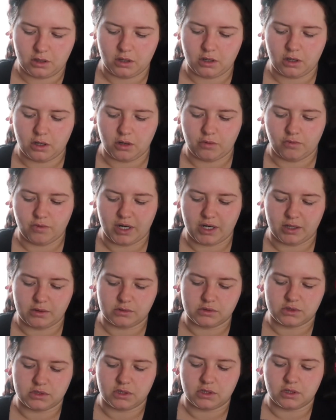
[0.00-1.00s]

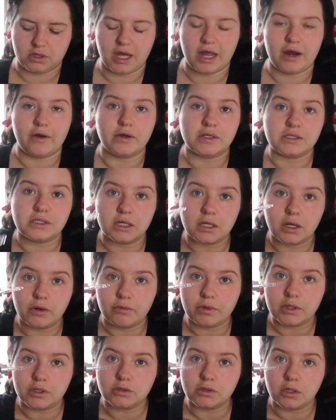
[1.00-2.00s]
around the areas that get
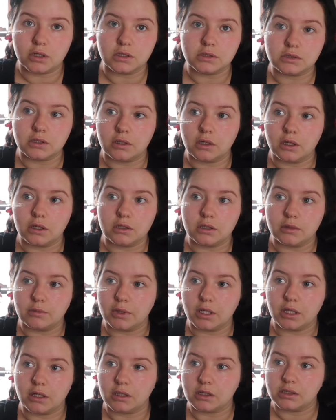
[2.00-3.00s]
really dry. So under
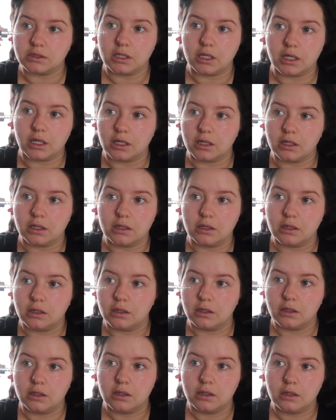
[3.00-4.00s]
my eyes here,
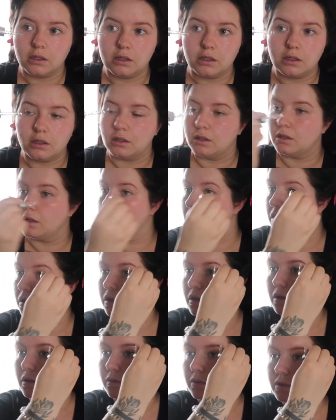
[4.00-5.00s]

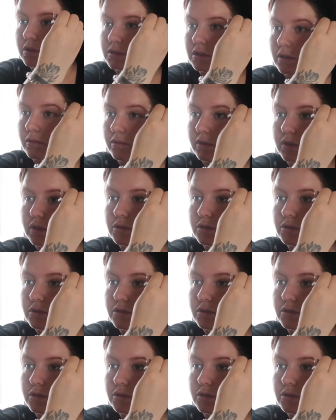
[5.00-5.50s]
always get really